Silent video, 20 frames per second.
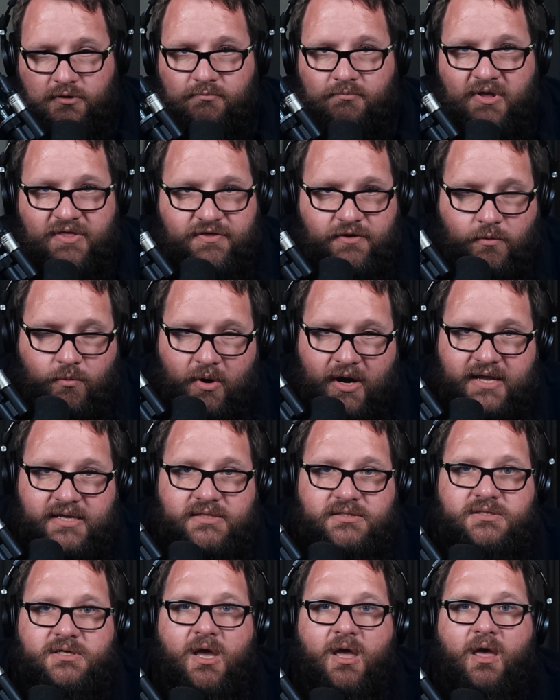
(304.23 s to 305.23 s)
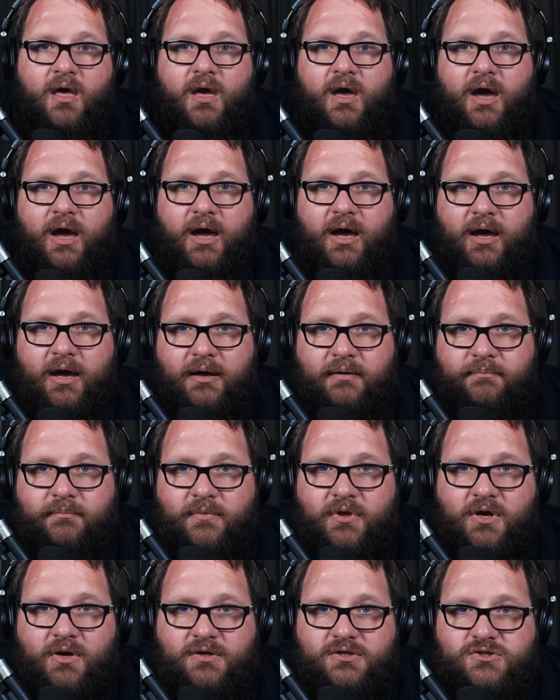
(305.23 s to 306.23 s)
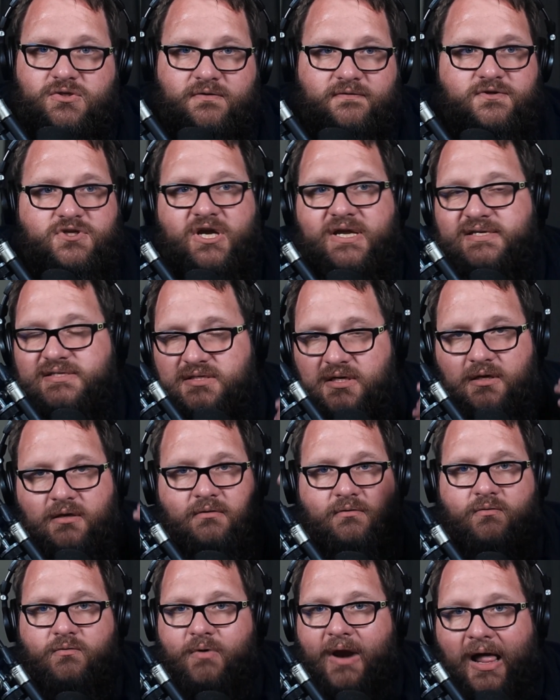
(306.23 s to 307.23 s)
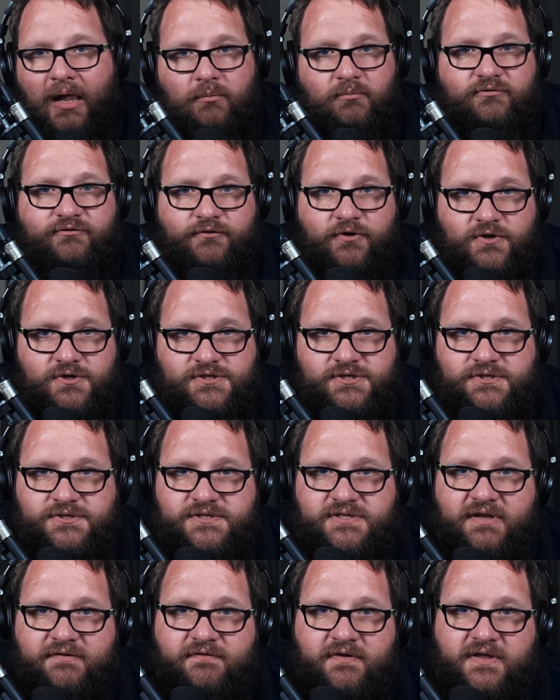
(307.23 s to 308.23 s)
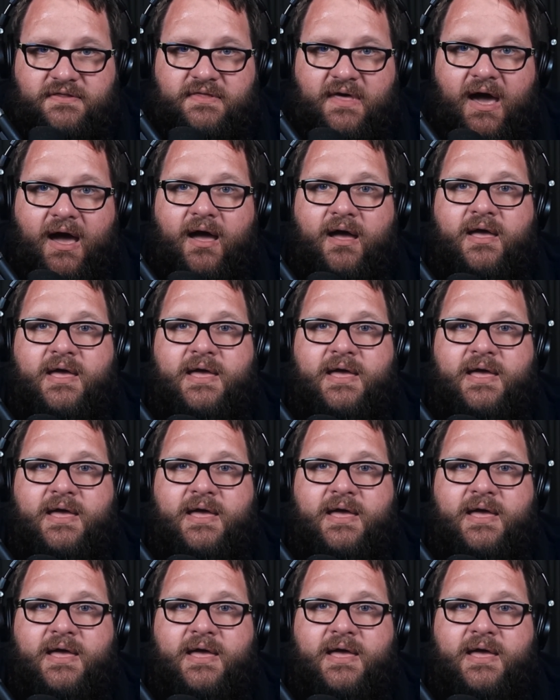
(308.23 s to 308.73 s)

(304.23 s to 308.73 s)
mythic raids, and sort of chasing realm first and stuff like that.